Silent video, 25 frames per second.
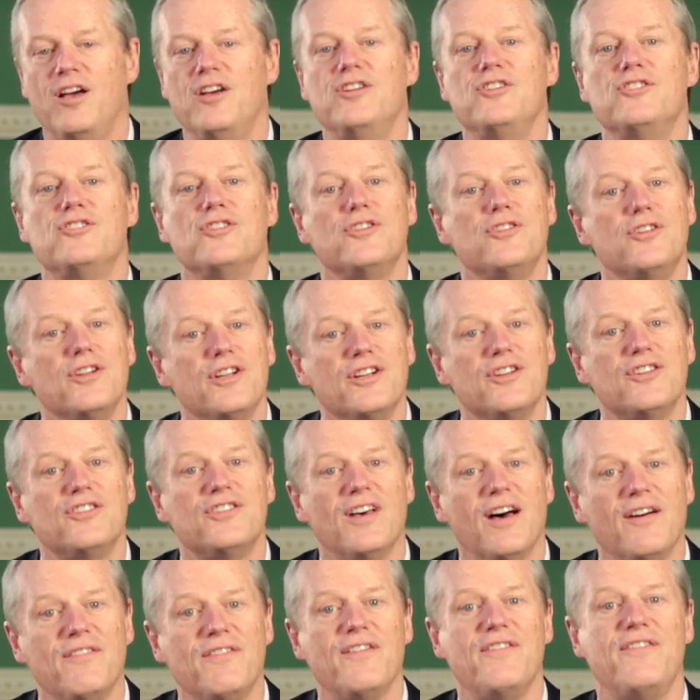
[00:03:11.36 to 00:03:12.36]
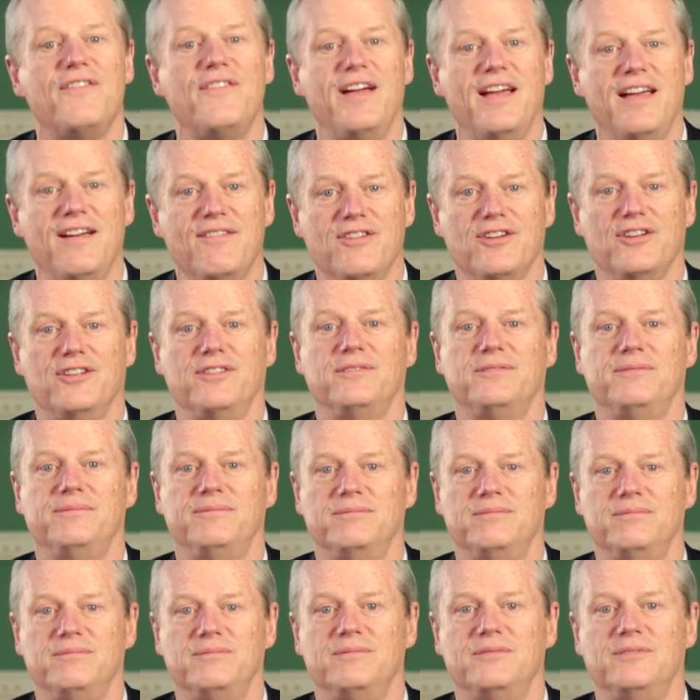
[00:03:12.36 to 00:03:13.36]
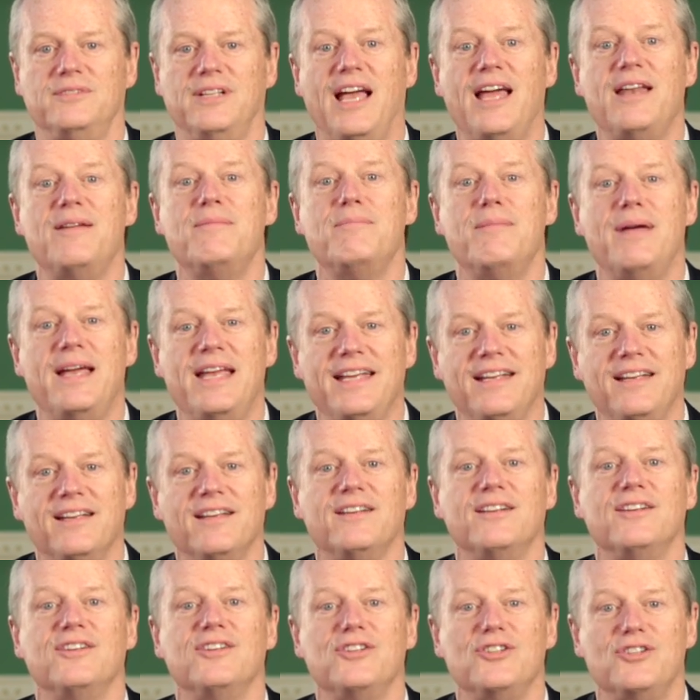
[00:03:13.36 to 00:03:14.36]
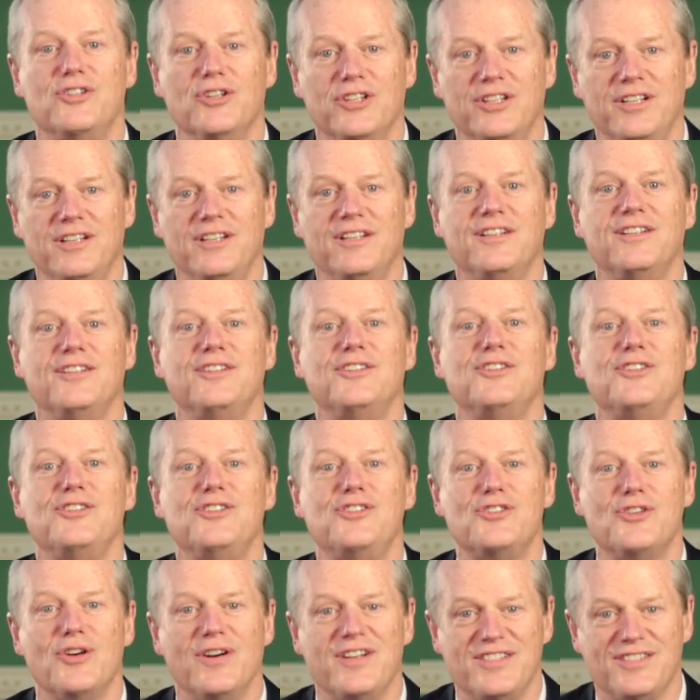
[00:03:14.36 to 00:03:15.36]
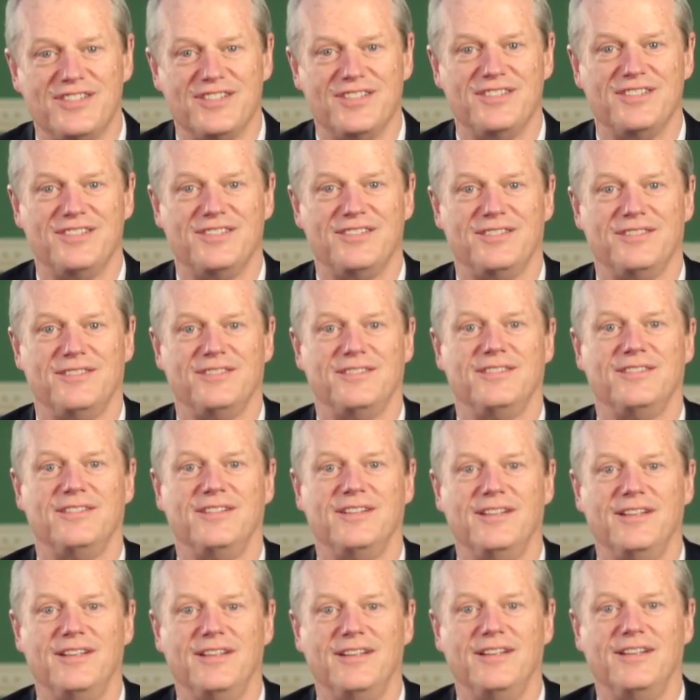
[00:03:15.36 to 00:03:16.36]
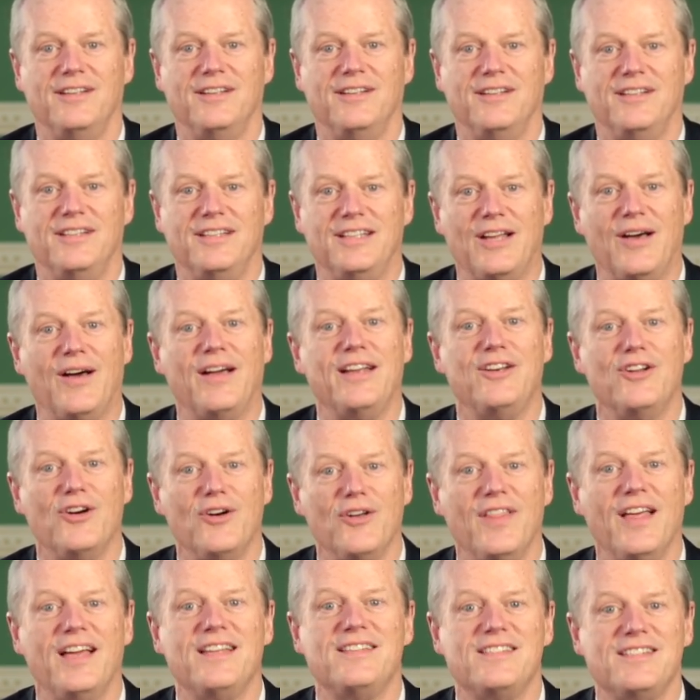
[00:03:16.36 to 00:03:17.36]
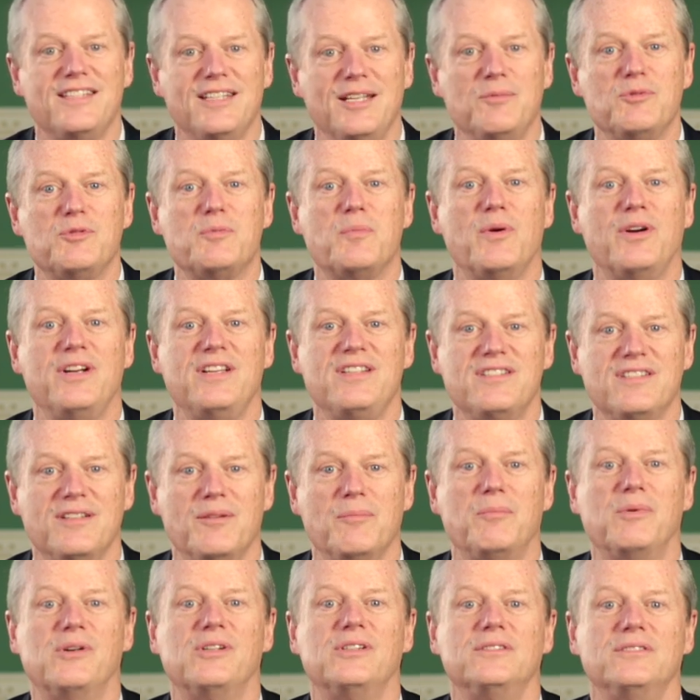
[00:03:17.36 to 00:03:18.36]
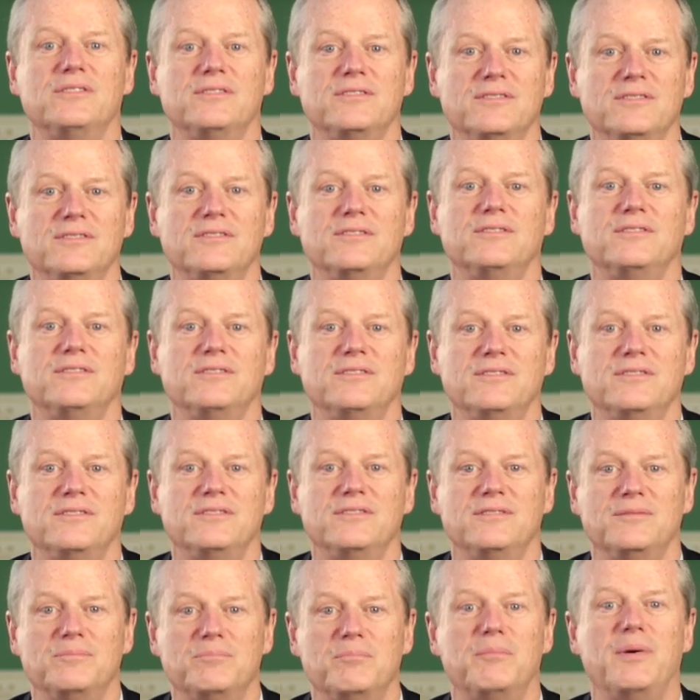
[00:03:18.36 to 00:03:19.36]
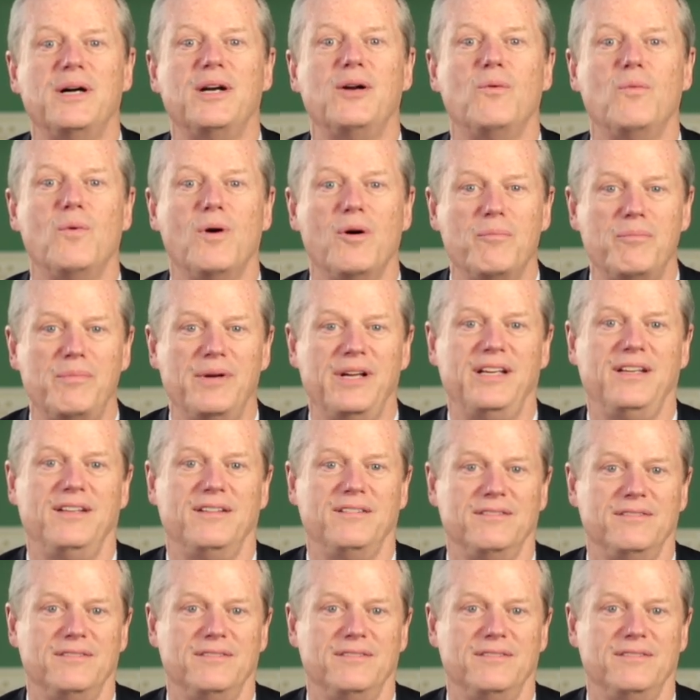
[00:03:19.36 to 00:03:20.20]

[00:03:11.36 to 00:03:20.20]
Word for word: So do yourself a favor and make good choices. Now, I know that seems pretty simple, but it won't be.